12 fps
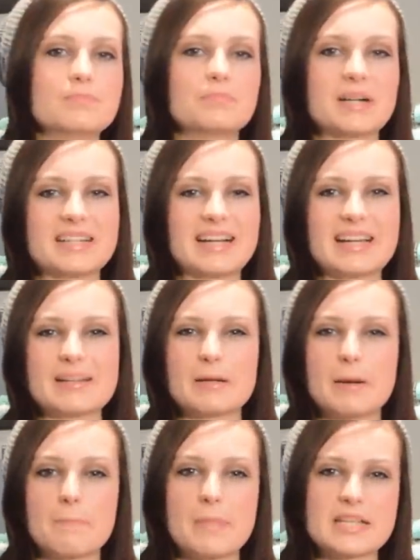But
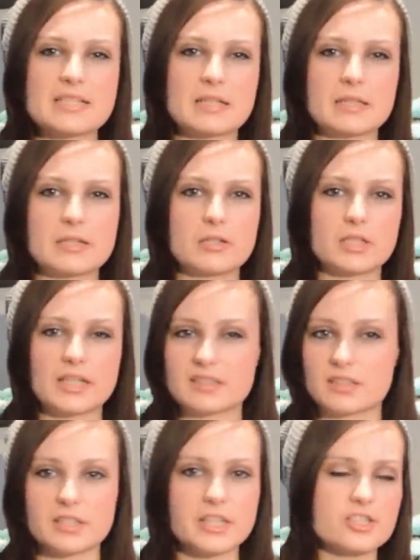I basically, like
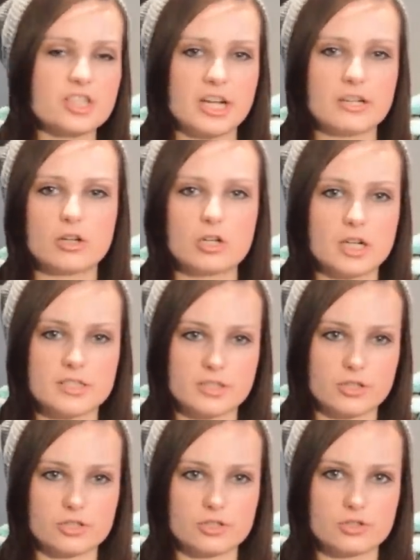the leash, I hook onto
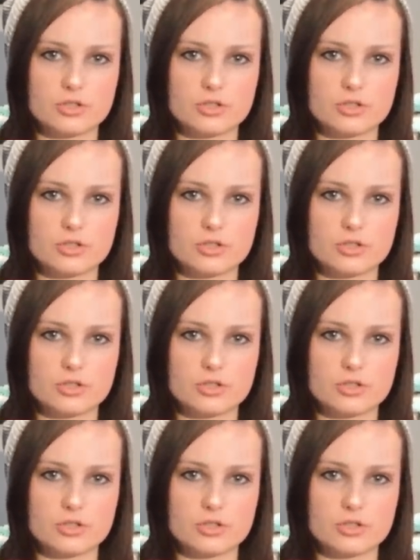the,